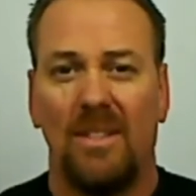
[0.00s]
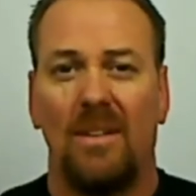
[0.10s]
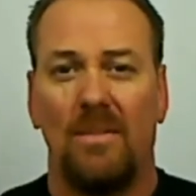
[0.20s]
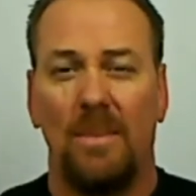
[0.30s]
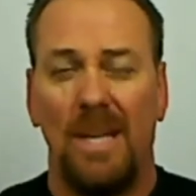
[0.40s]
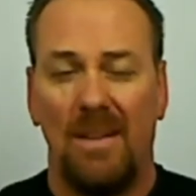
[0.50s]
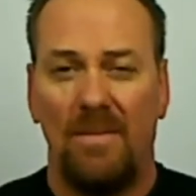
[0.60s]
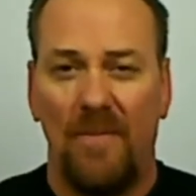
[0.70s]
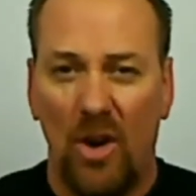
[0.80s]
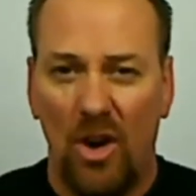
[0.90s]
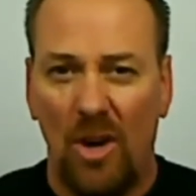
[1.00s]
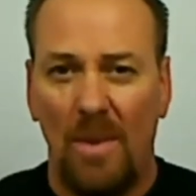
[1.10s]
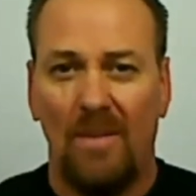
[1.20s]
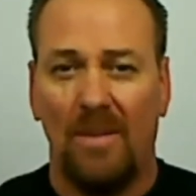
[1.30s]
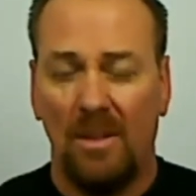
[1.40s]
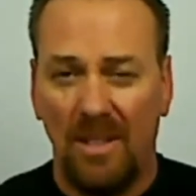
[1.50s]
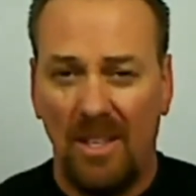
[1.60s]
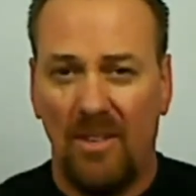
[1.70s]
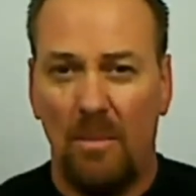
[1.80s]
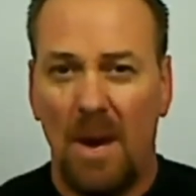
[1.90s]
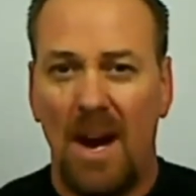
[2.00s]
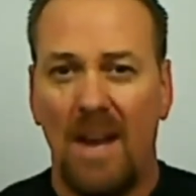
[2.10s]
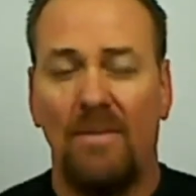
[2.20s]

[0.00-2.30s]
of being firm, of clear of mind,